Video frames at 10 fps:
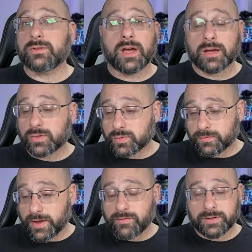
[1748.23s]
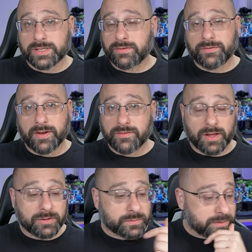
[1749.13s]
goggles were
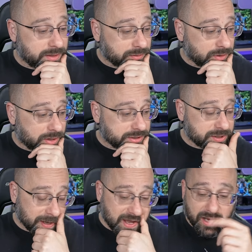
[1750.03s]
$575 when they launched.